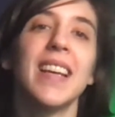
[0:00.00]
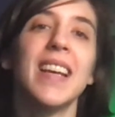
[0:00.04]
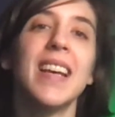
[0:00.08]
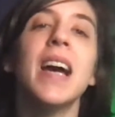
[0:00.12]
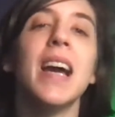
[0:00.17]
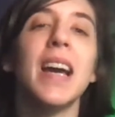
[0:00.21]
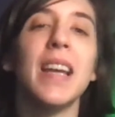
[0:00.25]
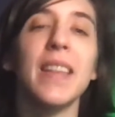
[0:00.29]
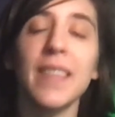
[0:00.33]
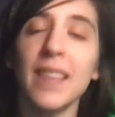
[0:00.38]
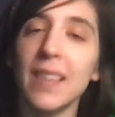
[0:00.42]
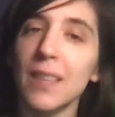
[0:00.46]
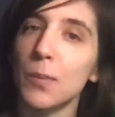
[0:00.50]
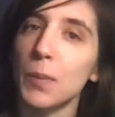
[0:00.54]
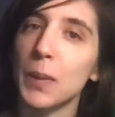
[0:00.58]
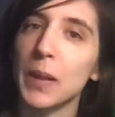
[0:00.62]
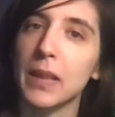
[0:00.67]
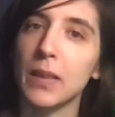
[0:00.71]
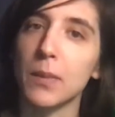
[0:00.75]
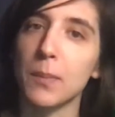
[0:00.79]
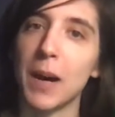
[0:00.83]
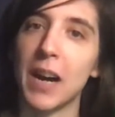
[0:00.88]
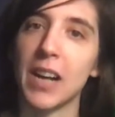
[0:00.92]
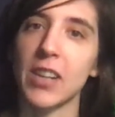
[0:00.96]
In this week's
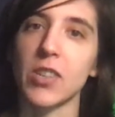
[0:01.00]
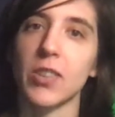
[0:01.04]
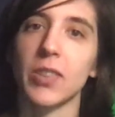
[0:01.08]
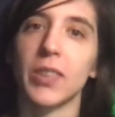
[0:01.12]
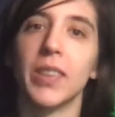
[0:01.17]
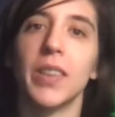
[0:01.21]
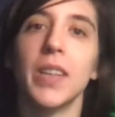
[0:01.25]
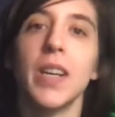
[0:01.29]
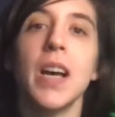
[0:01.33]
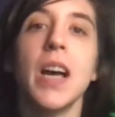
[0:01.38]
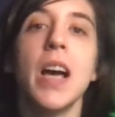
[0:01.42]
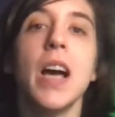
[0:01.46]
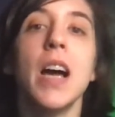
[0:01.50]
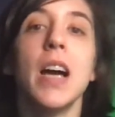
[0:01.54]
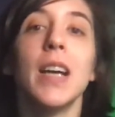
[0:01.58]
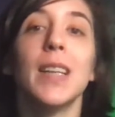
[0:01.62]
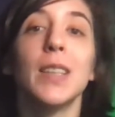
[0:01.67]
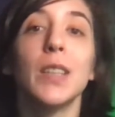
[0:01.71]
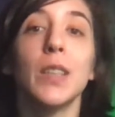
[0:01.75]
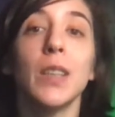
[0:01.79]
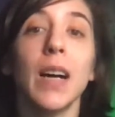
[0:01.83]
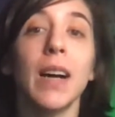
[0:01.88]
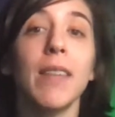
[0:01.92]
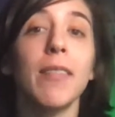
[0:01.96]
module,
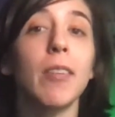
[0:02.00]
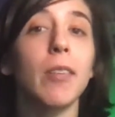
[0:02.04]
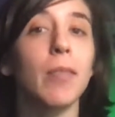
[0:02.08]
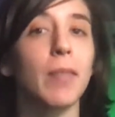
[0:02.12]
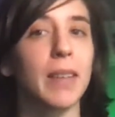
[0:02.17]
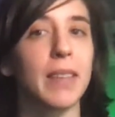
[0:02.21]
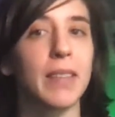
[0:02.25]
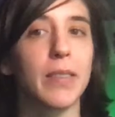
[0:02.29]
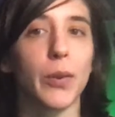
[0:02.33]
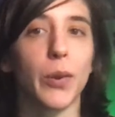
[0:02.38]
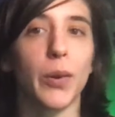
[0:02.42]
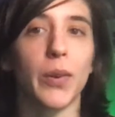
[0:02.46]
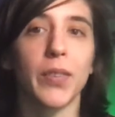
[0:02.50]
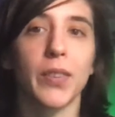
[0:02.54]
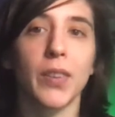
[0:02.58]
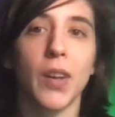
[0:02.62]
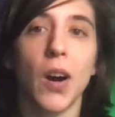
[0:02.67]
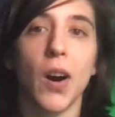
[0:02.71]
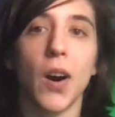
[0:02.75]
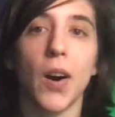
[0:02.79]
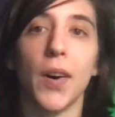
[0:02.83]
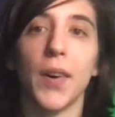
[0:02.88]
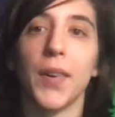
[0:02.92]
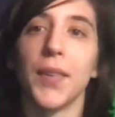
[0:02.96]
you have a resource
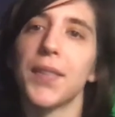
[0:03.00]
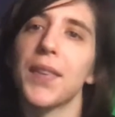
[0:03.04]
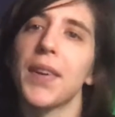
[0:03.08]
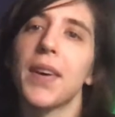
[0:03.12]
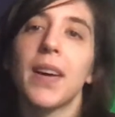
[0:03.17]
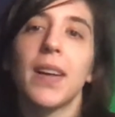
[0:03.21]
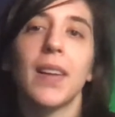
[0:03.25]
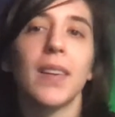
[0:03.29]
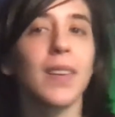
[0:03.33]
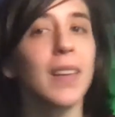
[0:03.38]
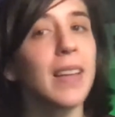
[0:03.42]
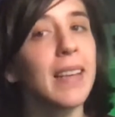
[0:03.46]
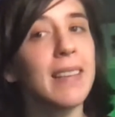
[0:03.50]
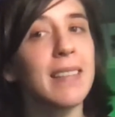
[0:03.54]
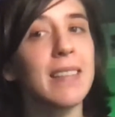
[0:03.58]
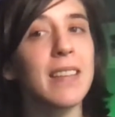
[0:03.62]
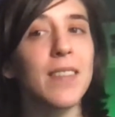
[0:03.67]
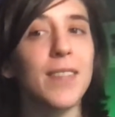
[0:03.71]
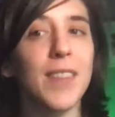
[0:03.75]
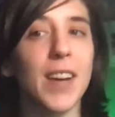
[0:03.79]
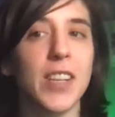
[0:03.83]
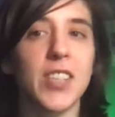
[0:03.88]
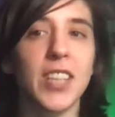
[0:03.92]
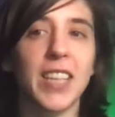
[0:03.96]
called List of
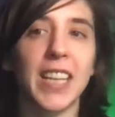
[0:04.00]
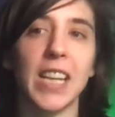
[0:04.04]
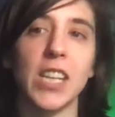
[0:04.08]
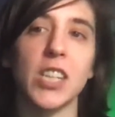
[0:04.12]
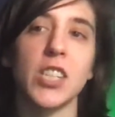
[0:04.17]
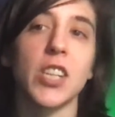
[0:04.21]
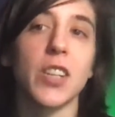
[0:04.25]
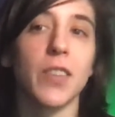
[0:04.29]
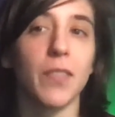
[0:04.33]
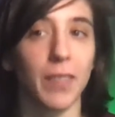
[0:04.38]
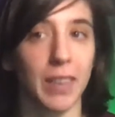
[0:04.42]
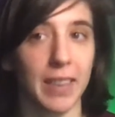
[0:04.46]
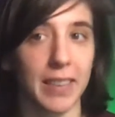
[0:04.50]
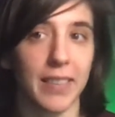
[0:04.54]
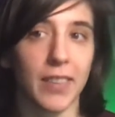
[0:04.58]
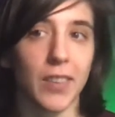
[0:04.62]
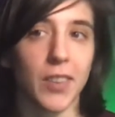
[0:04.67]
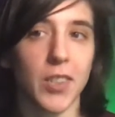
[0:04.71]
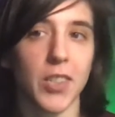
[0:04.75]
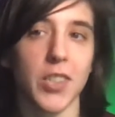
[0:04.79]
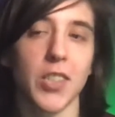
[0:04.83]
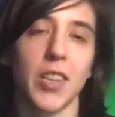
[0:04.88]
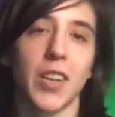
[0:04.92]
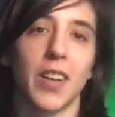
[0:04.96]
Education
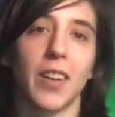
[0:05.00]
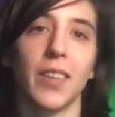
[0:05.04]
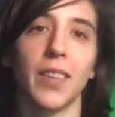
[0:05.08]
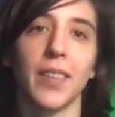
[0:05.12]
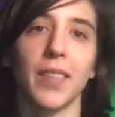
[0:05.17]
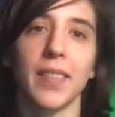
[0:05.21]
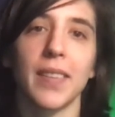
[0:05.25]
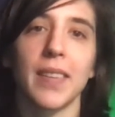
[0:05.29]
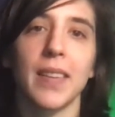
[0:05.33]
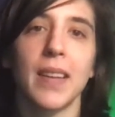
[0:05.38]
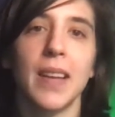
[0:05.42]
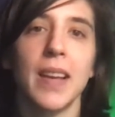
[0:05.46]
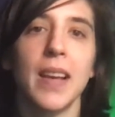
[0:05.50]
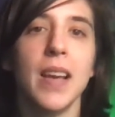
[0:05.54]
Research Journals.